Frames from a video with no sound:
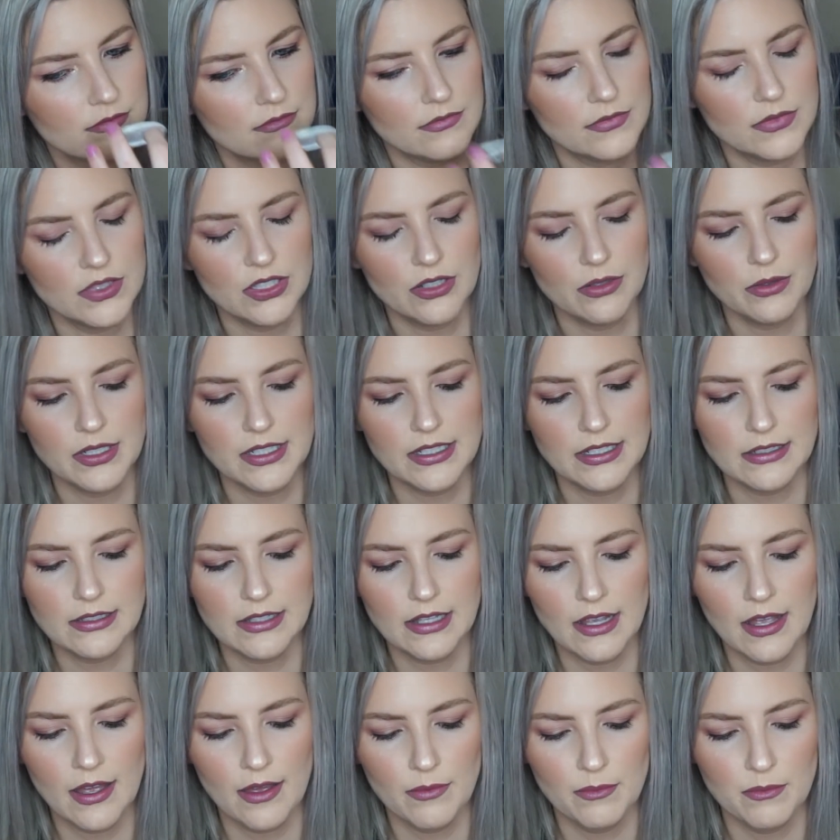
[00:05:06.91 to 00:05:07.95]
So it
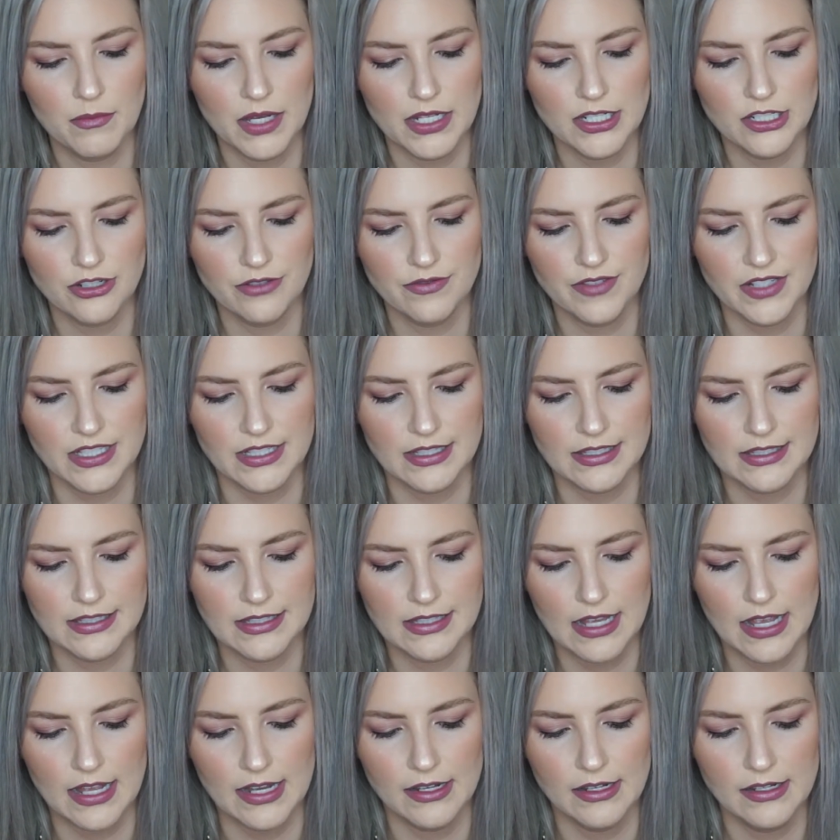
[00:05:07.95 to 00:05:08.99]
doesn't have much of a
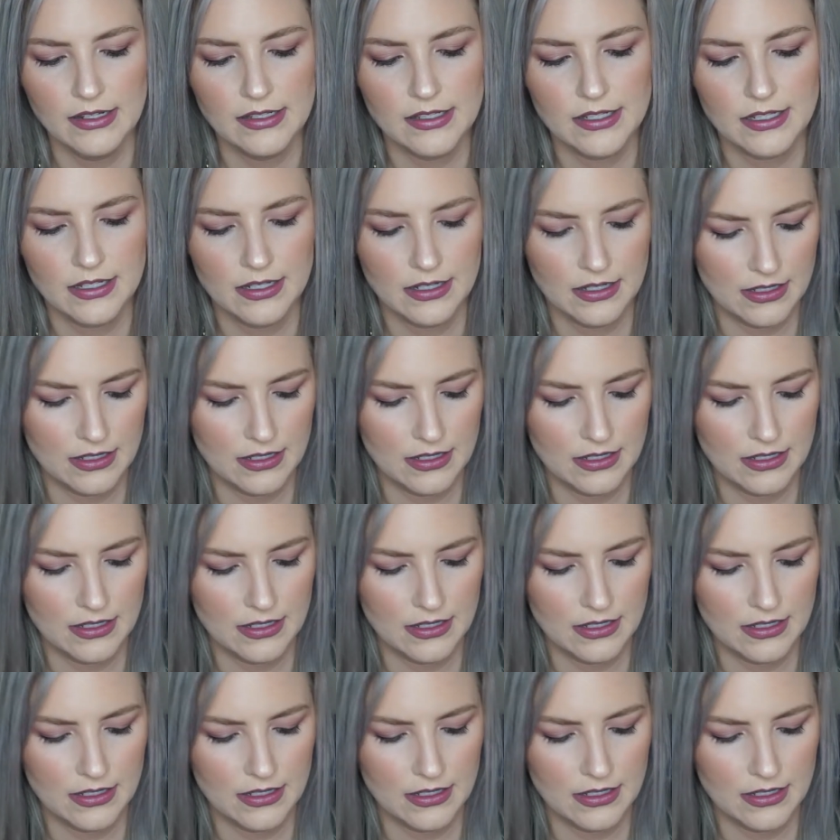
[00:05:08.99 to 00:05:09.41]
scent.